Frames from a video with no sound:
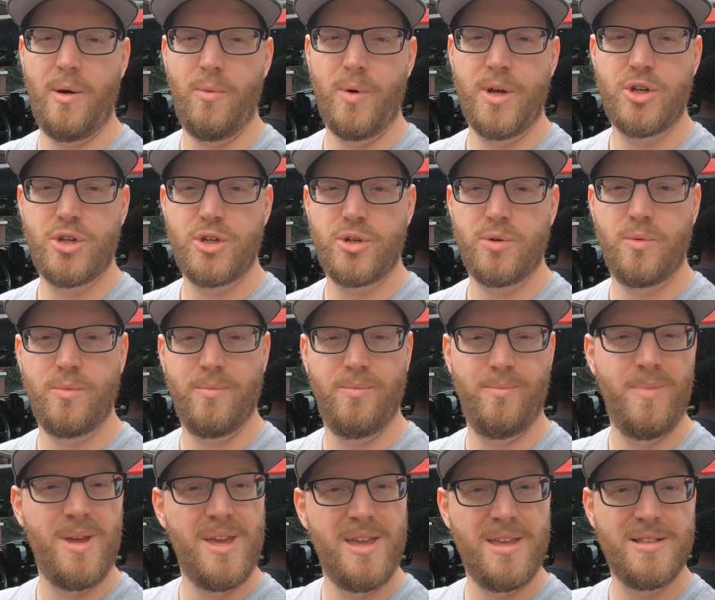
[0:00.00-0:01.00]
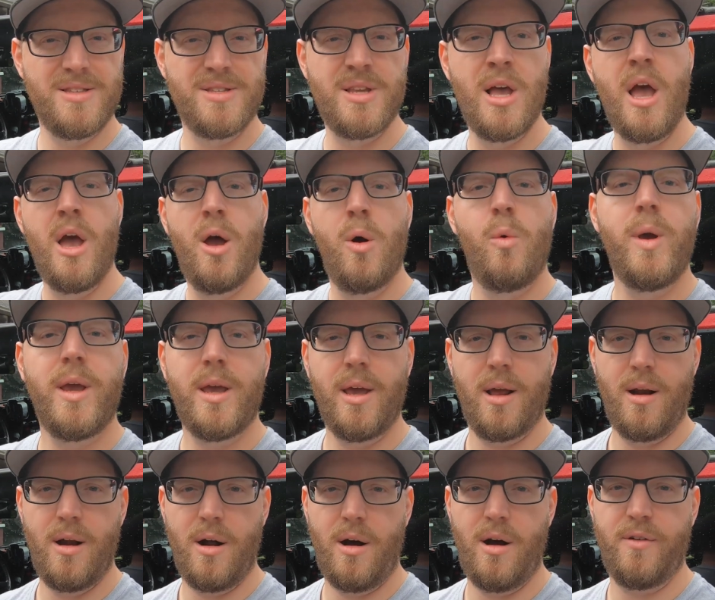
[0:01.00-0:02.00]
which means we
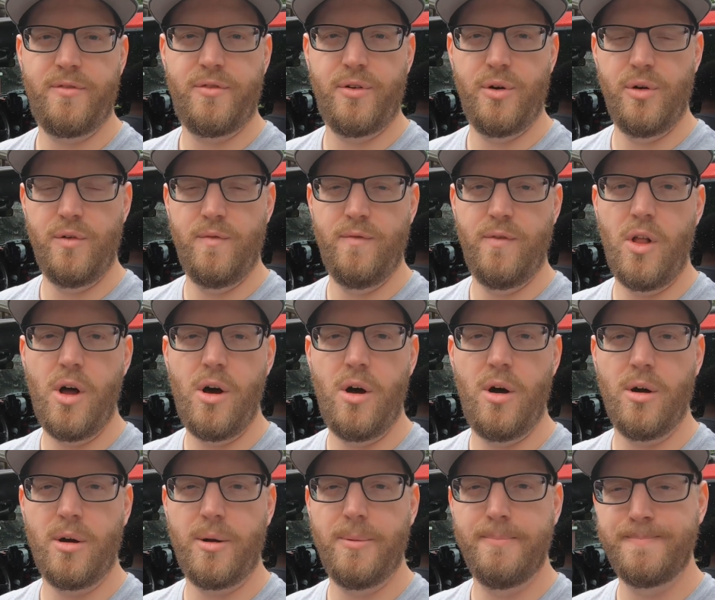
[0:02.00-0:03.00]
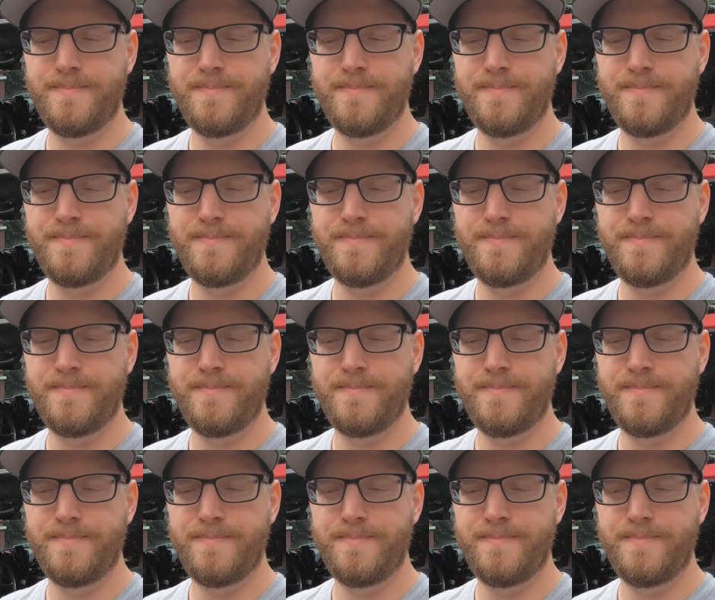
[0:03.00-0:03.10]
get an off-road vlog.